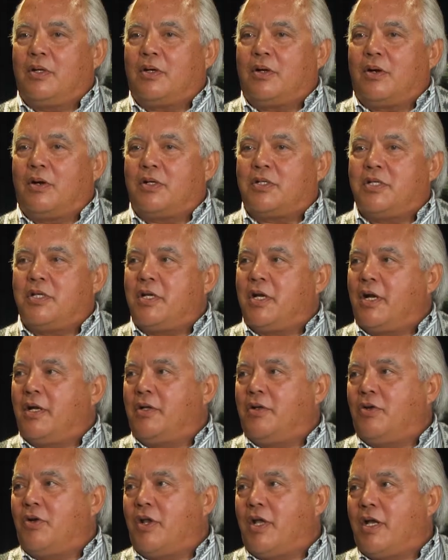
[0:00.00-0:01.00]

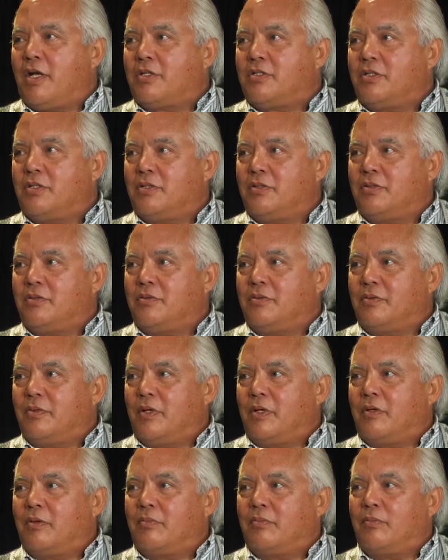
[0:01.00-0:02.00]
RTI International
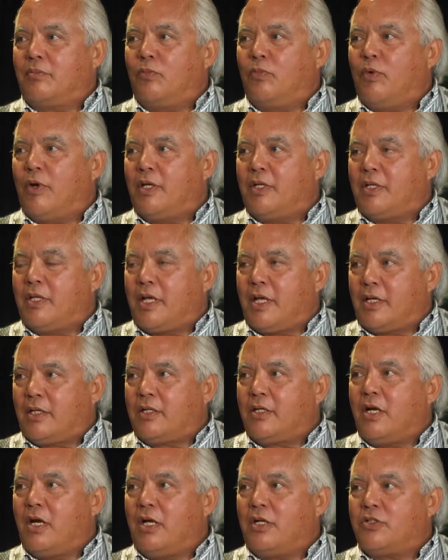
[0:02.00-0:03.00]
won that
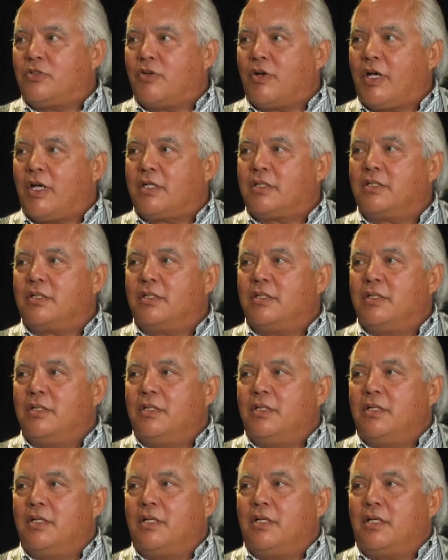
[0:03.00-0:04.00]
contract,
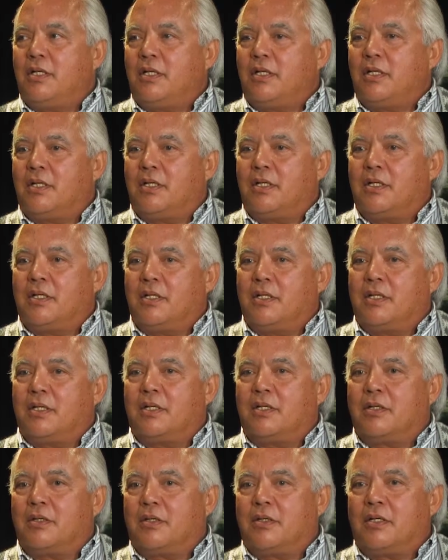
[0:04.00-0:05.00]
and
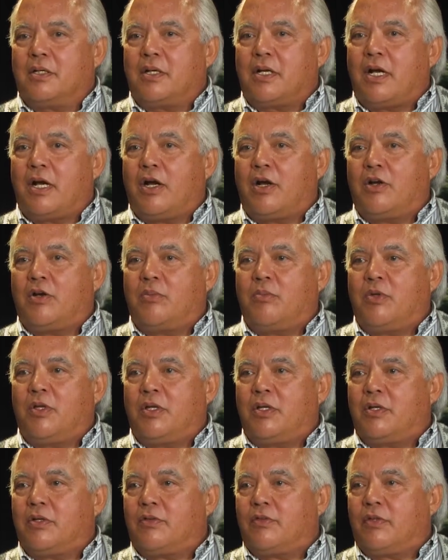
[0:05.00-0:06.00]
hired
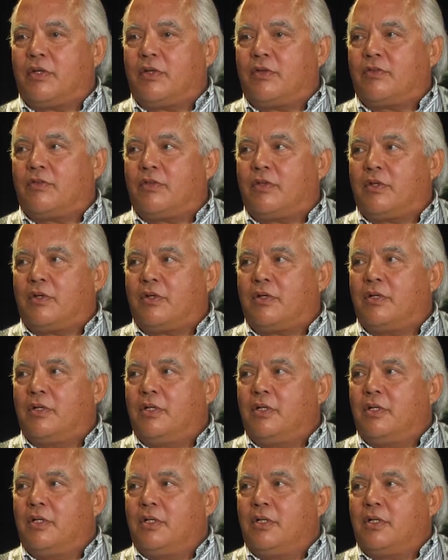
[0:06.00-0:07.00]
me as their
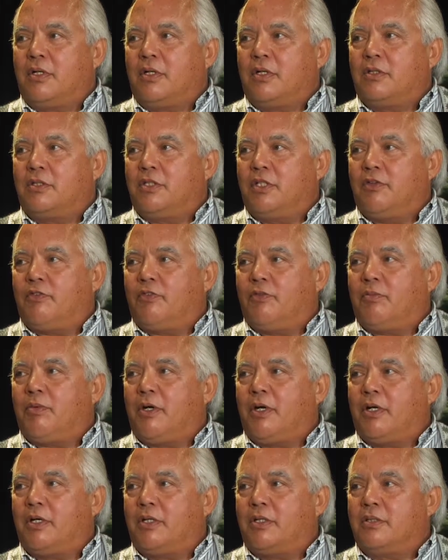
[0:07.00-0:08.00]
chief of
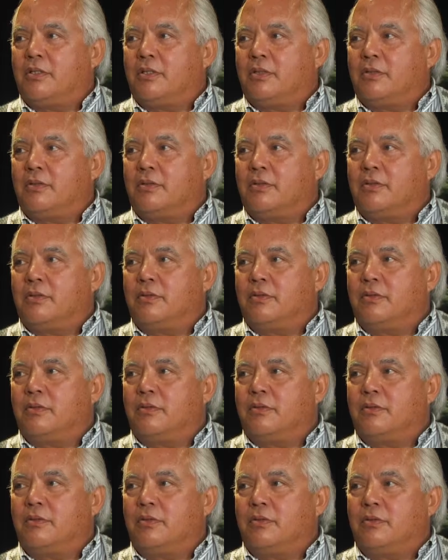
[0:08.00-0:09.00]
party to
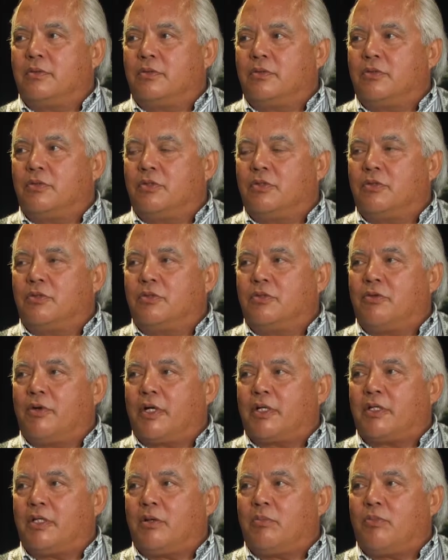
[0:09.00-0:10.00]

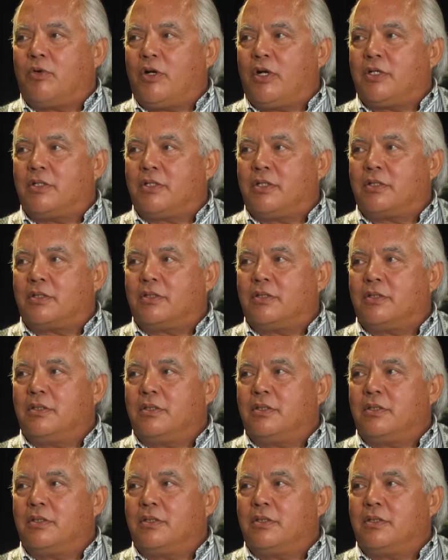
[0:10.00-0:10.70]
direct that project.